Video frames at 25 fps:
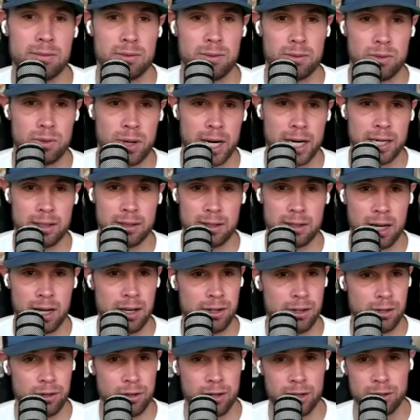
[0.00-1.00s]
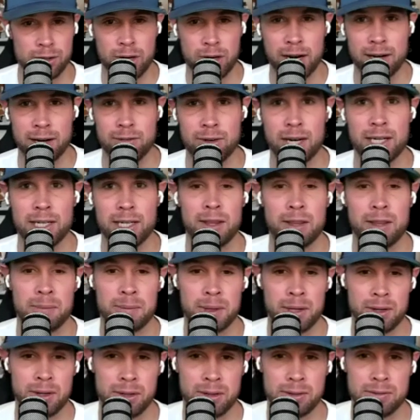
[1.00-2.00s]
right, uh, you know, drive right down the
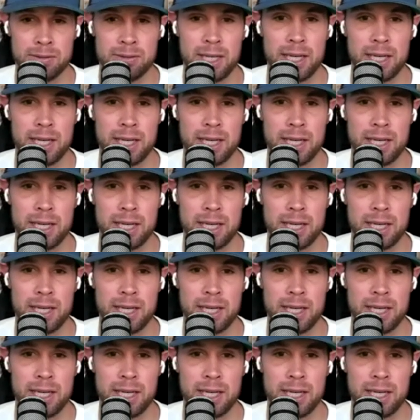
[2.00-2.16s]
middle,